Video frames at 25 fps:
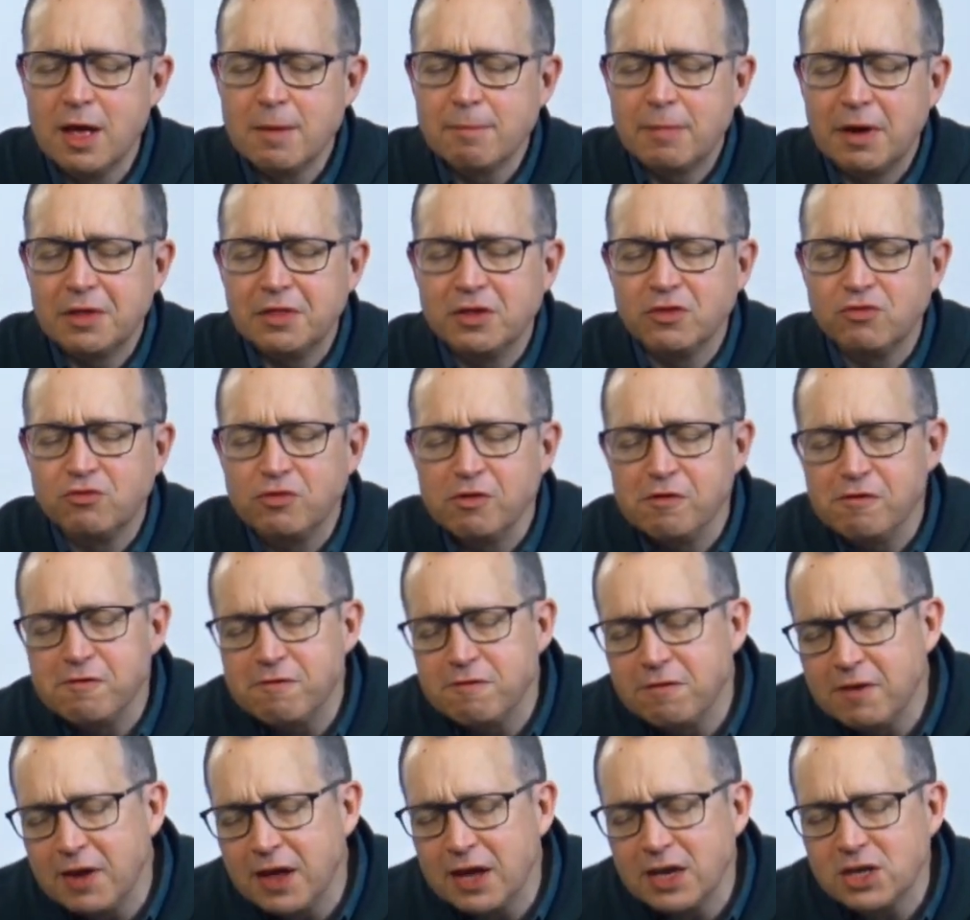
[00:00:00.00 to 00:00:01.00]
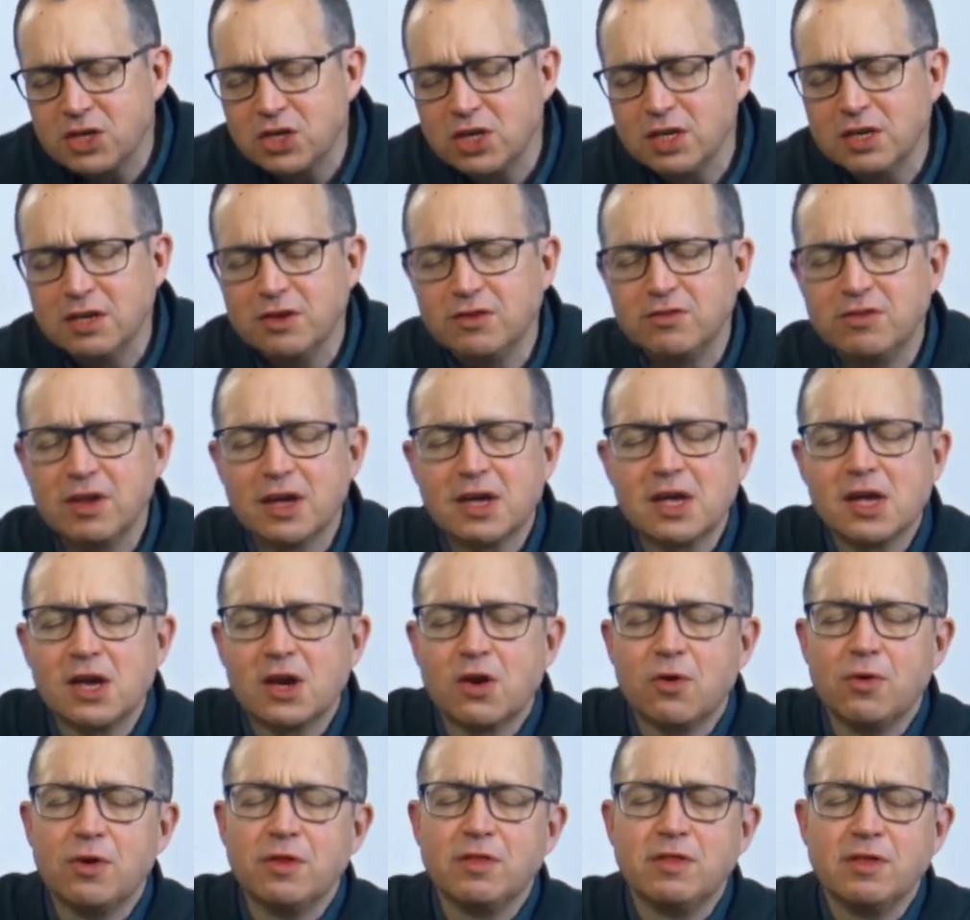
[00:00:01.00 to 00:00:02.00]
by this reflection in 2
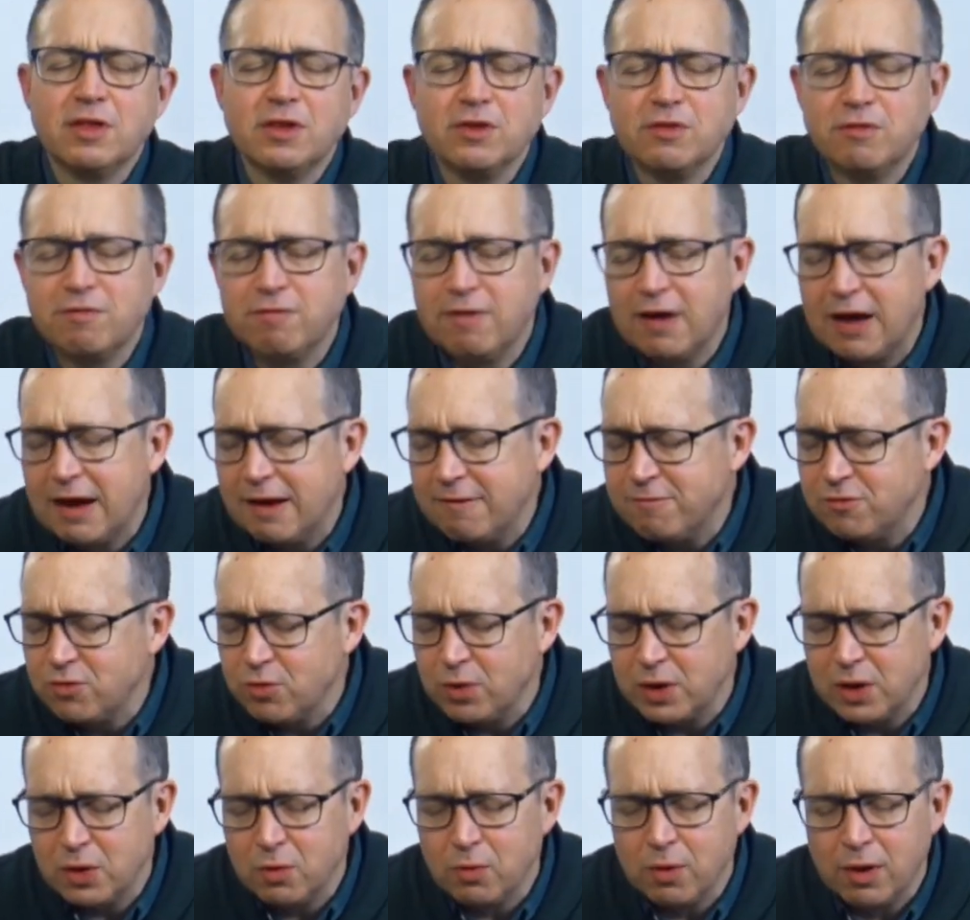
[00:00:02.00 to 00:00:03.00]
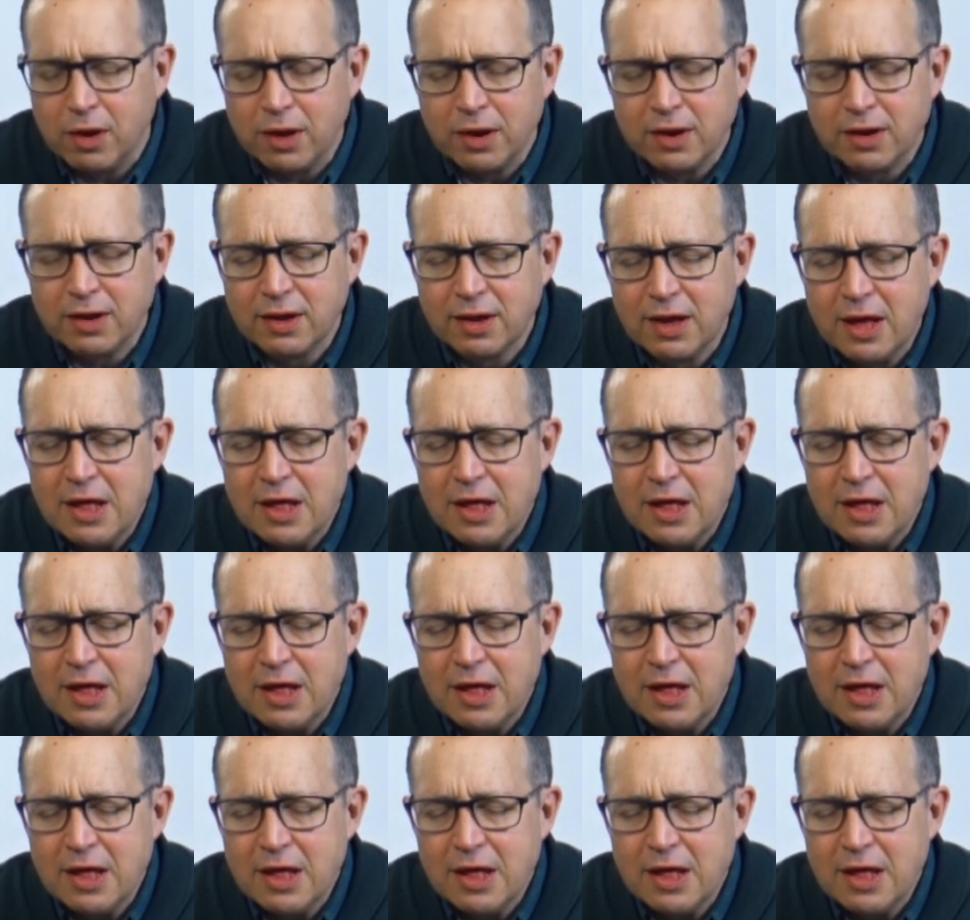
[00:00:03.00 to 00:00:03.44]
Corinthians 5:21,